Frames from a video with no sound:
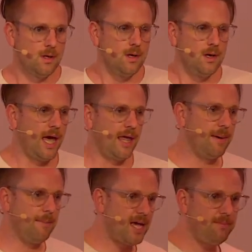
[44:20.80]
And there
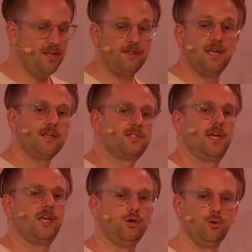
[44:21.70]
may be things that
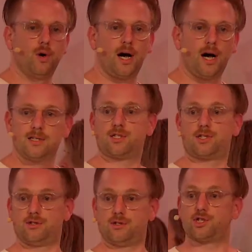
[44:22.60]
you are
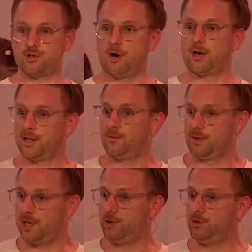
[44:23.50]
struggling,
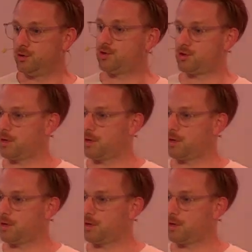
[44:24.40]
that you do struggle